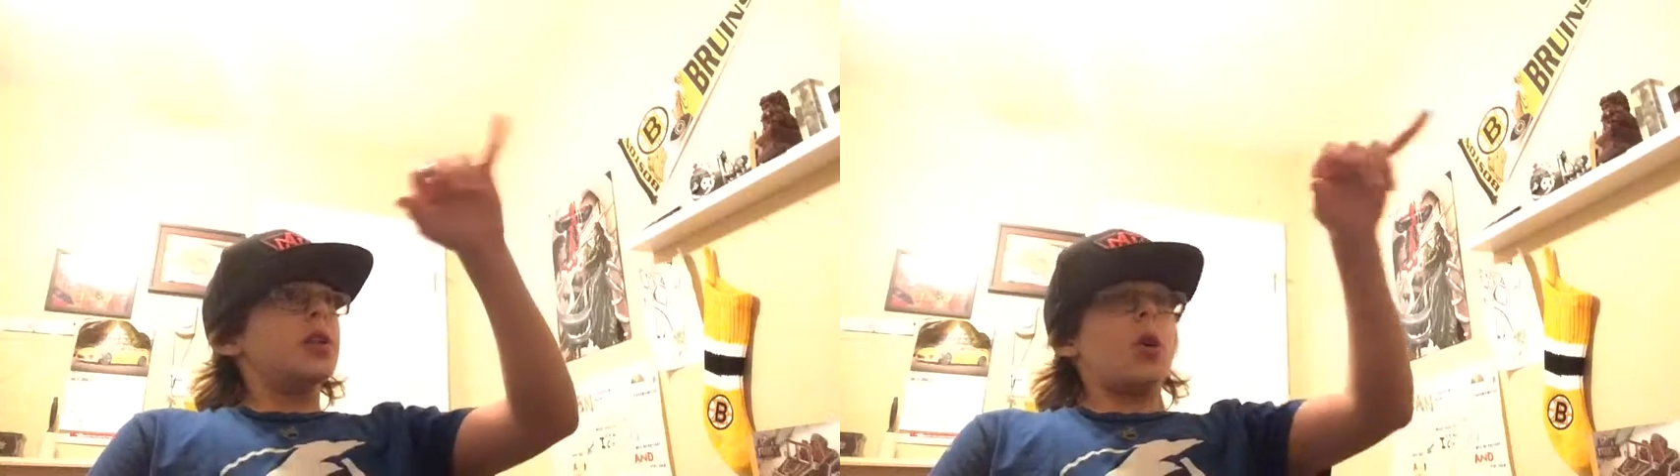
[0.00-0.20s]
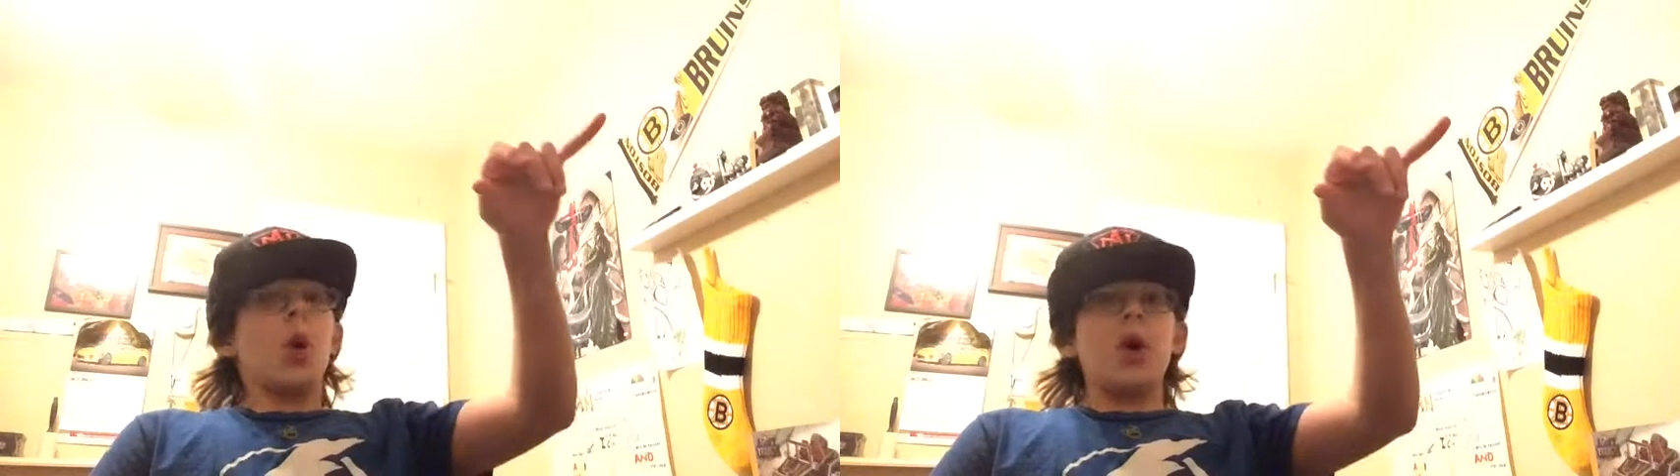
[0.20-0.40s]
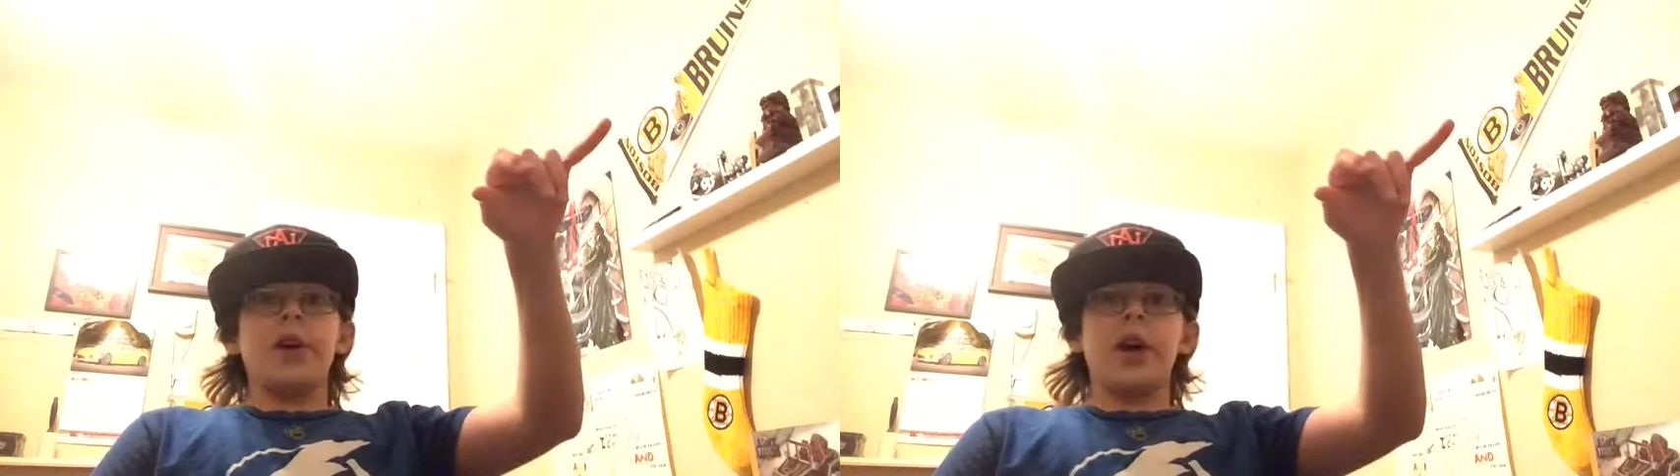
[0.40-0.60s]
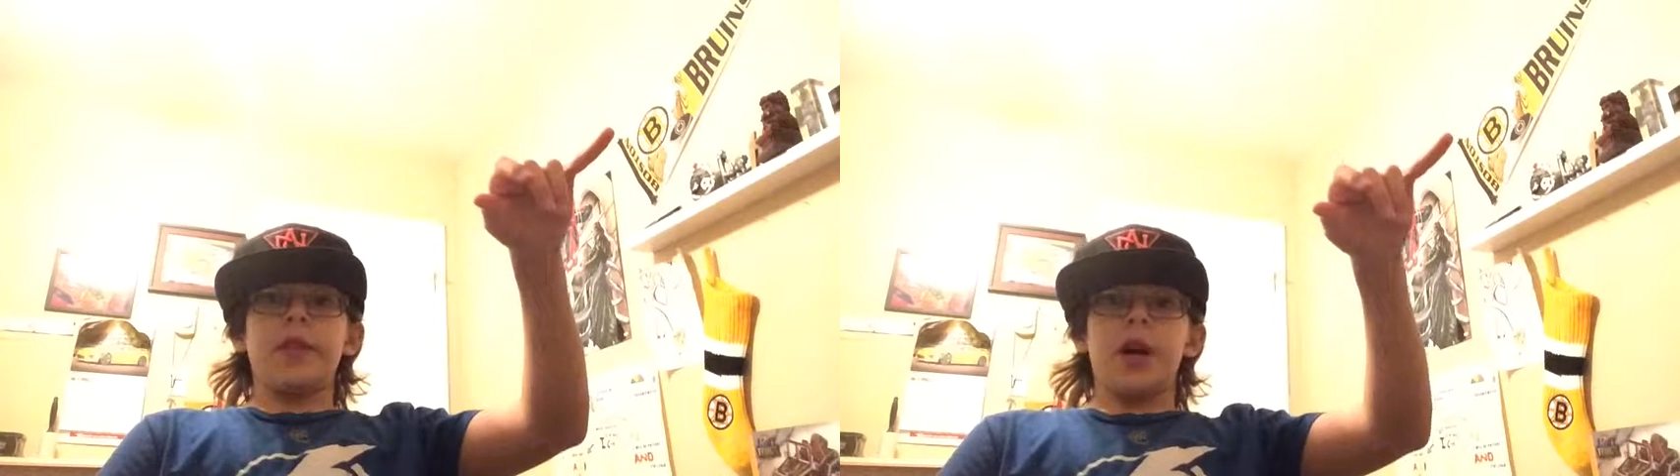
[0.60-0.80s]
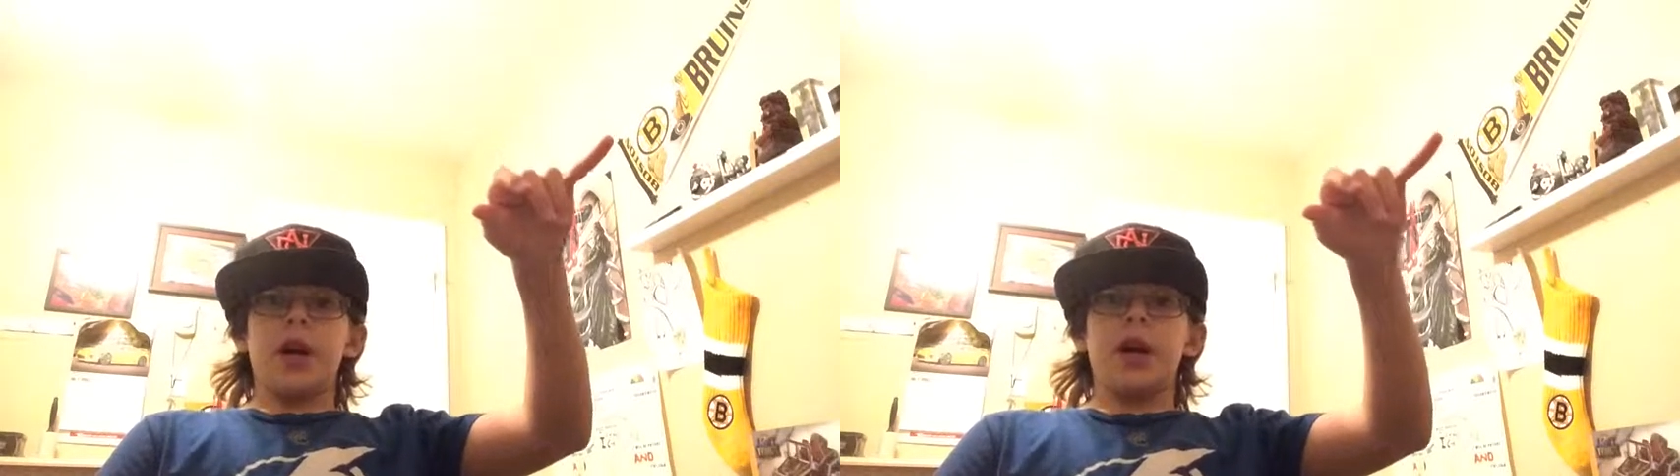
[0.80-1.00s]
a
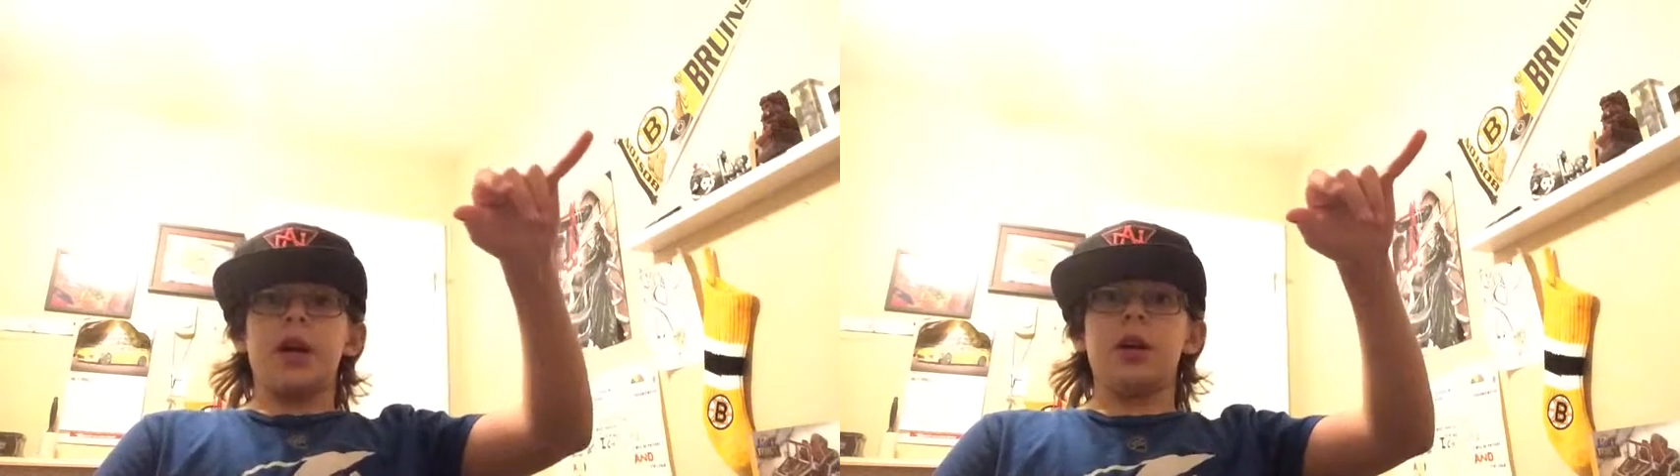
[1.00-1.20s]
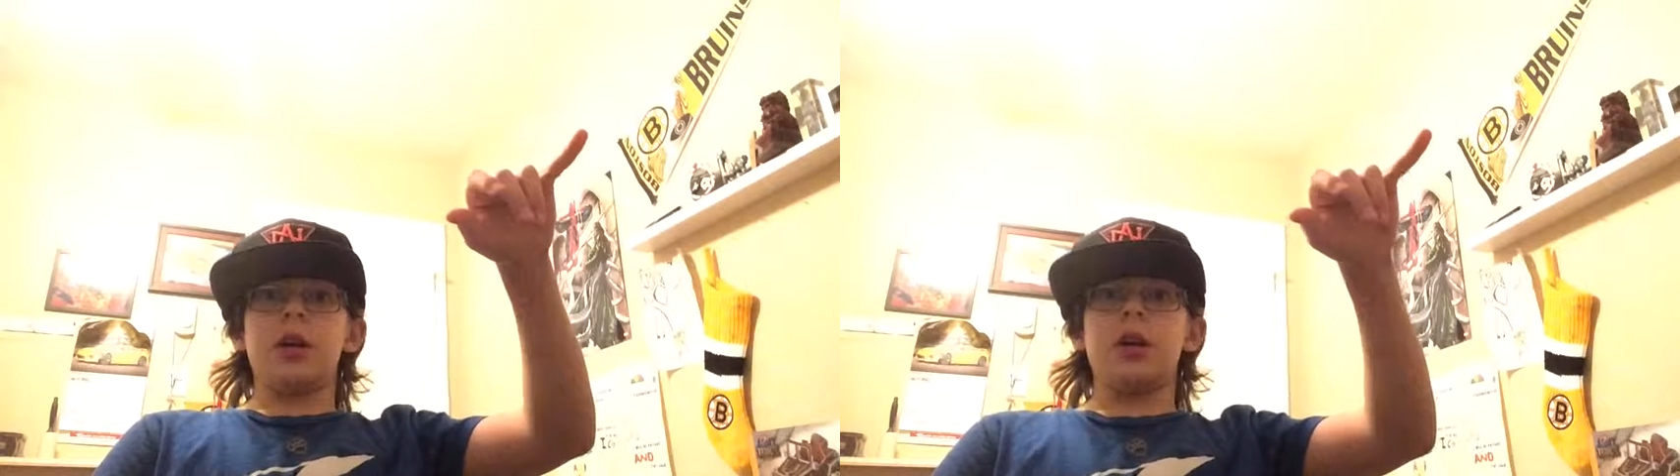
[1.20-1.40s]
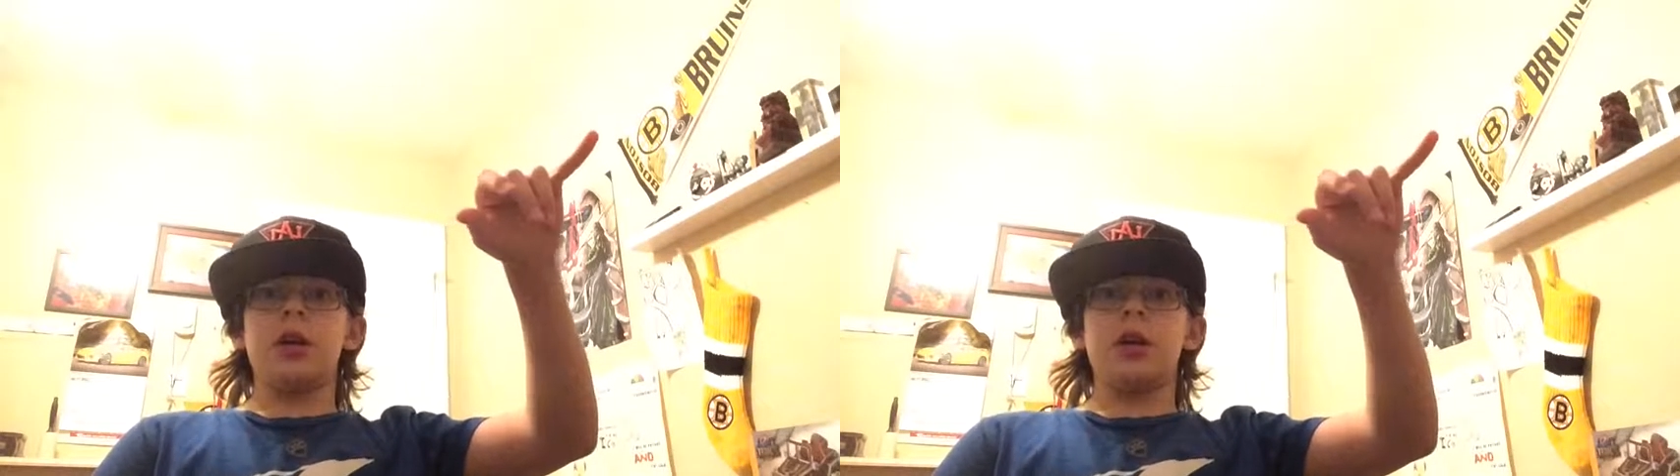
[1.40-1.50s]
Corvette that I